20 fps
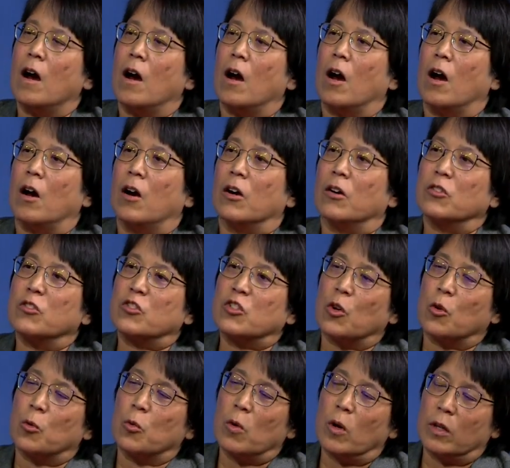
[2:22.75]
Uh,
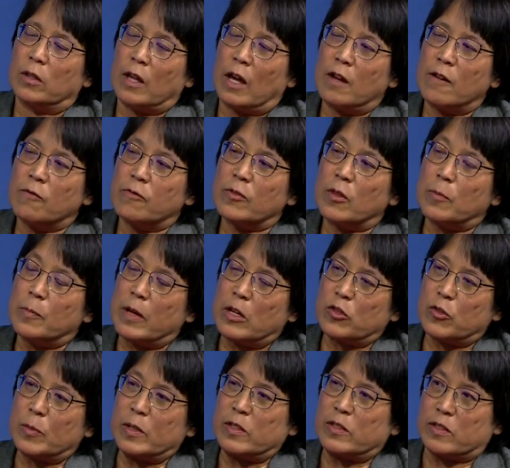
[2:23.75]
so a lot of the
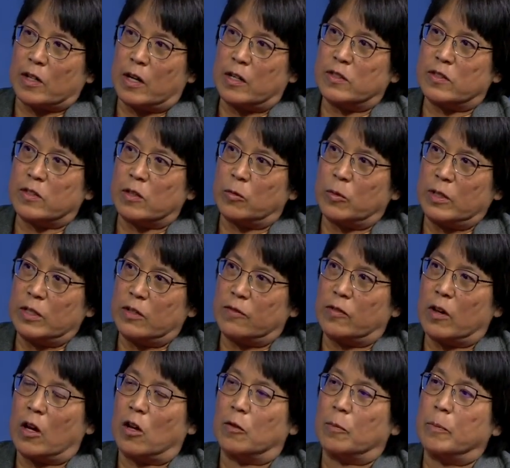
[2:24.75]
measurement science that we
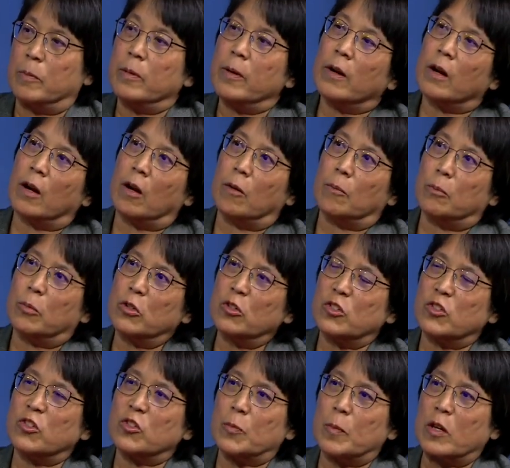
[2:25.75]
develop um,
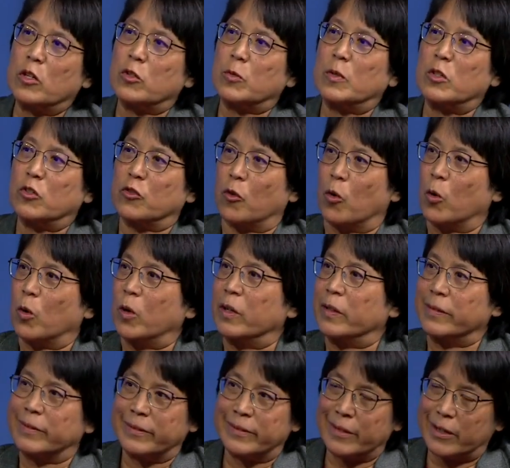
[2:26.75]
pushes measurements
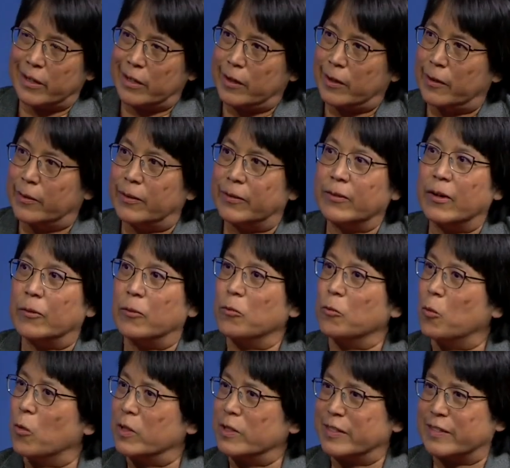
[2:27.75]
forward uh,
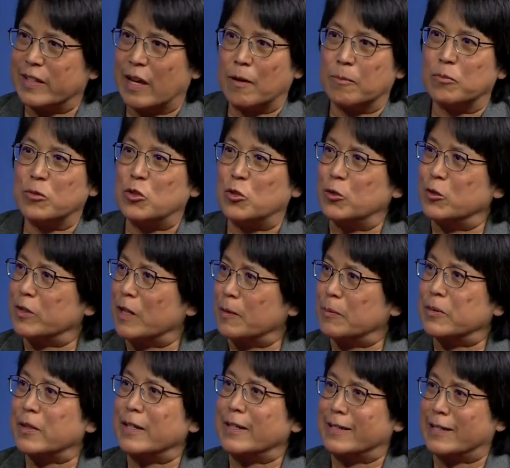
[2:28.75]
one step, two
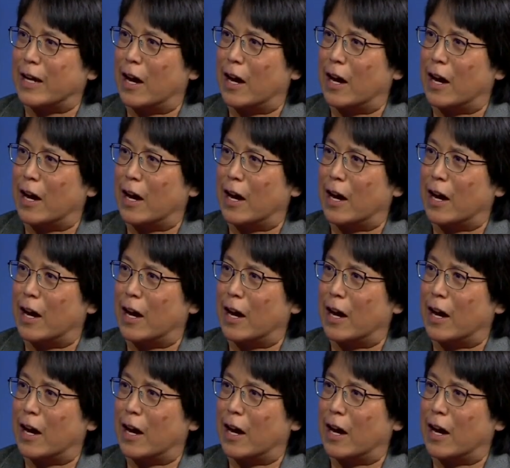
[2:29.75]
steps at a